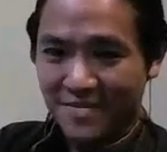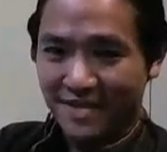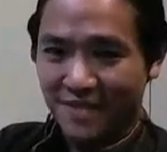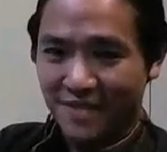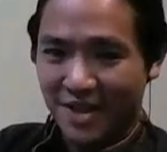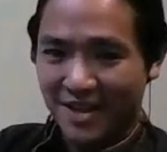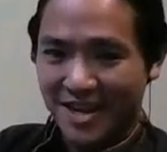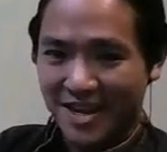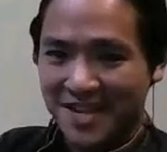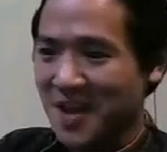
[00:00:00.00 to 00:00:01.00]
Well, I
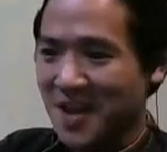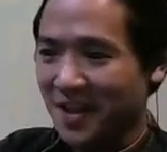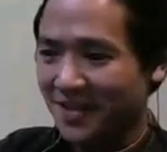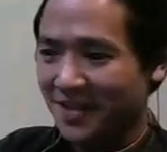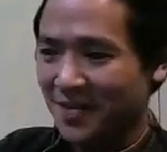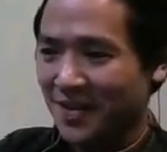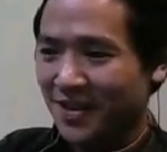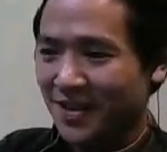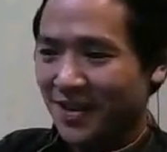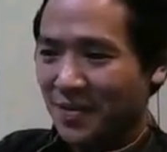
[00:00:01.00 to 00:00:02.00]
guess not,
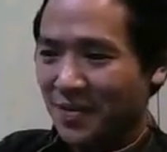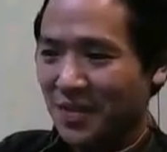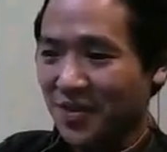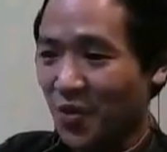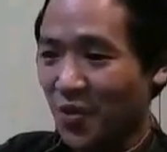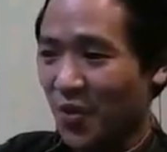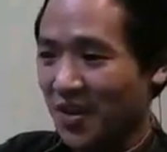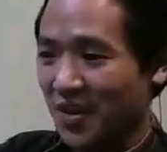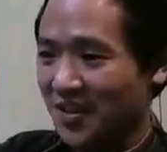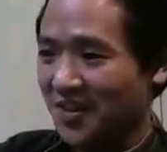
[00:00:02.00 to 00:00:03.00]
because nowhere
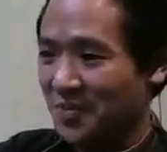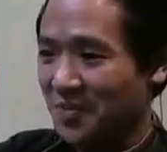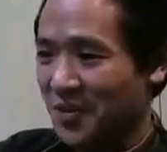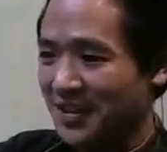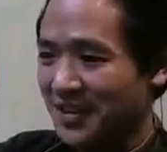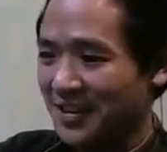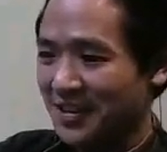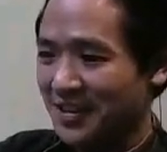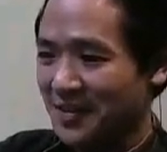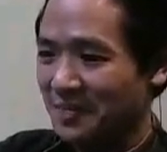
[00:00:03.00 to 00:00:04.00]
in this book
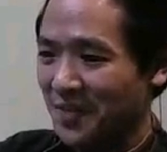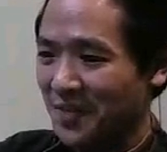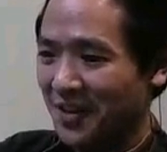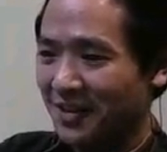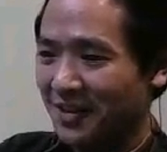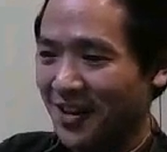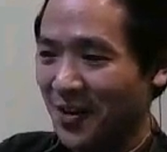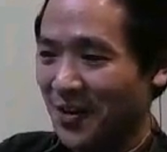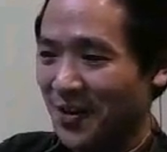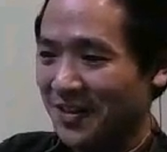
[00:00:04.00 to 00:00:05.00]

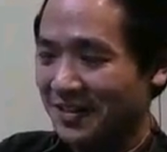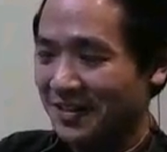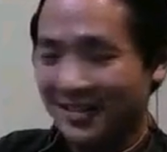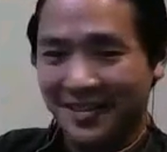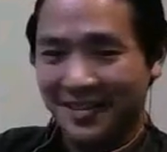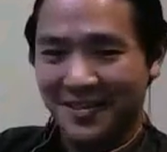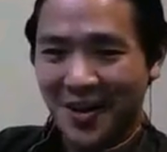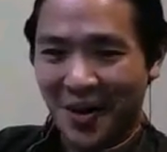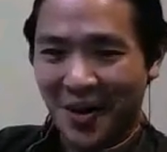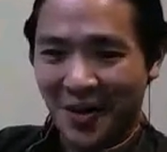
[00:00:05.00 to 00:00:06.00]
author
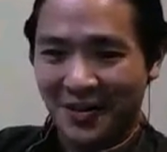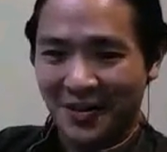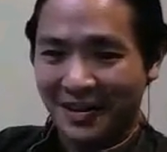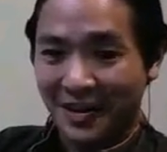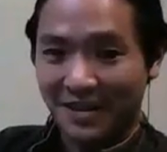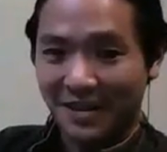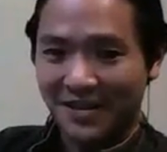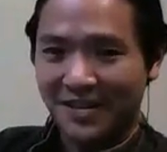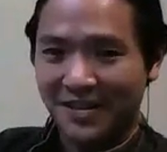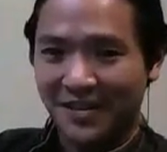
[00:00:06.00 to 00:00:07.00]
did the author
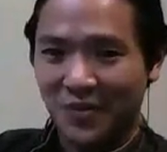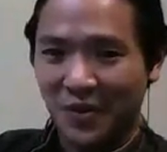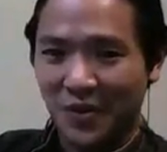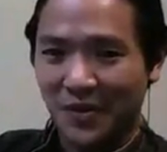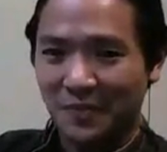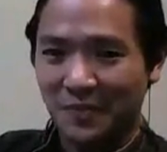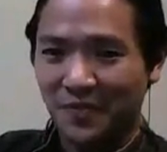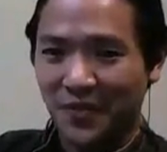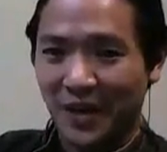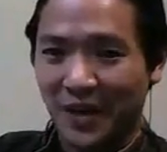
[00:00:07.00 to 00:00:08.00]
suggest for
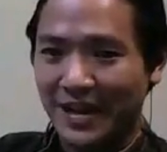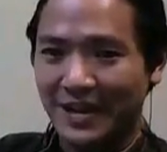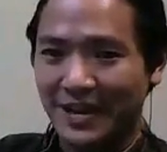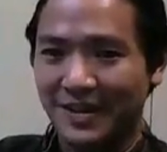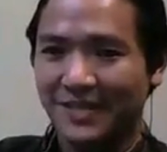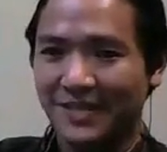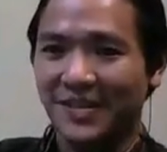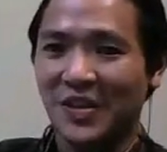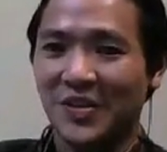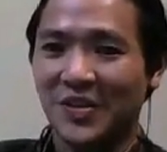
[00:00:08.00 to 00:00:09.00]
any
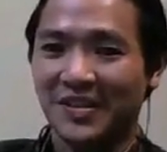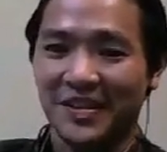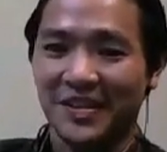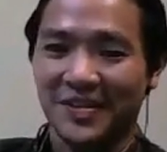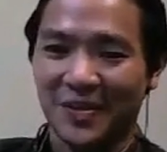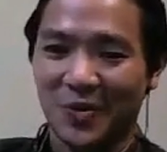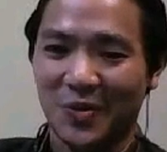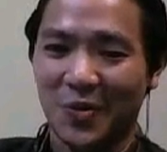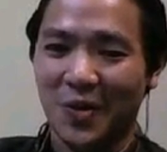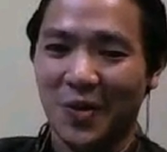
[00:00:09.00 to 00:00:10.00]
senior citizen to
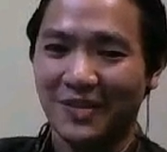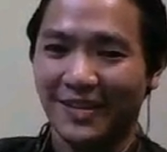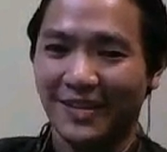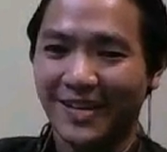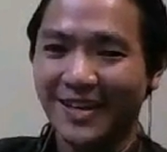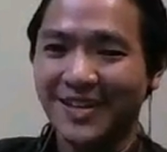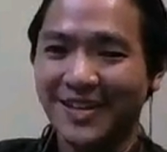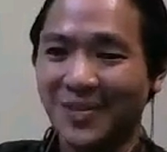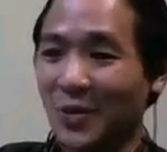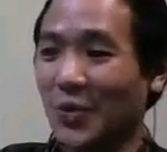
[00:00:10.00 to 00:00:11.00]
go out and
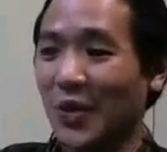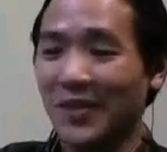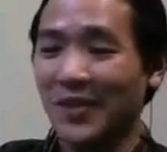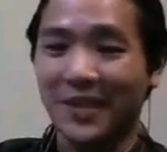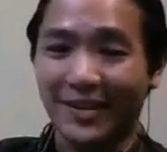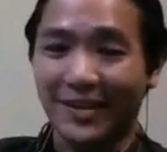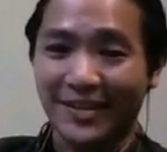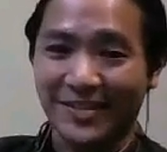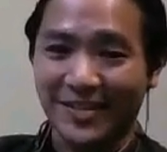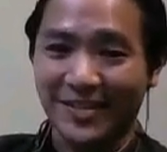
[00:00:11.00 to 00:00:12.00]
start doing
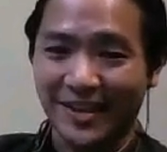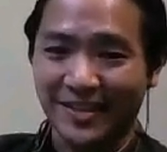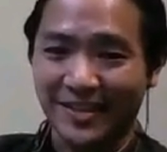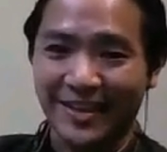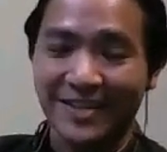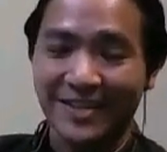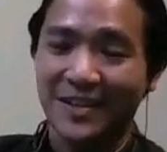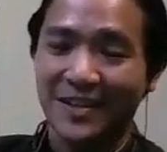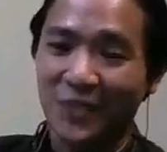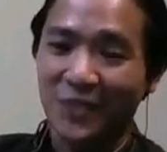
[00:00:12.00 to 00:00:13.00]
reckless things. And this is
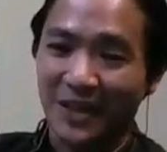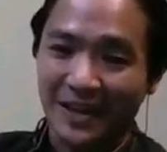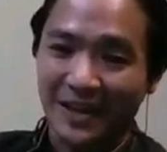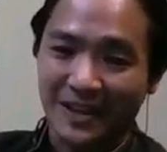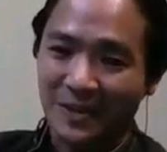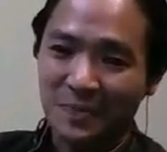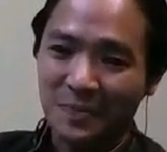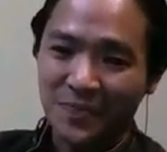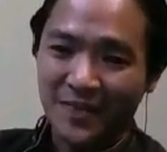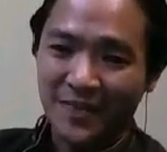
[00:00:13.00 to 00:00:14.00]
definitely not
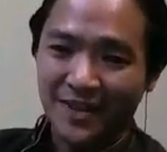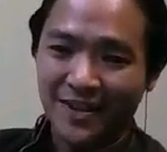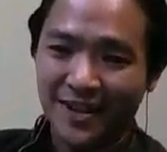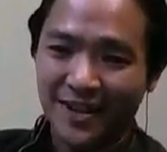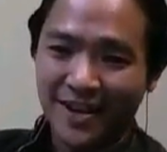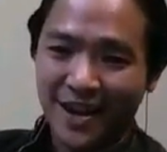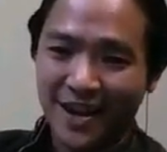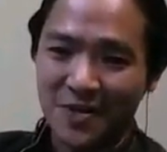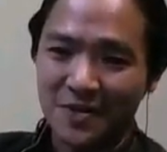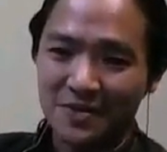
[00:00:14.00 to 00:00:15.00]

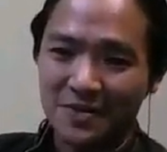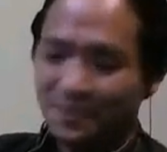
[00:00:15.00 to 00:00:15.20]
how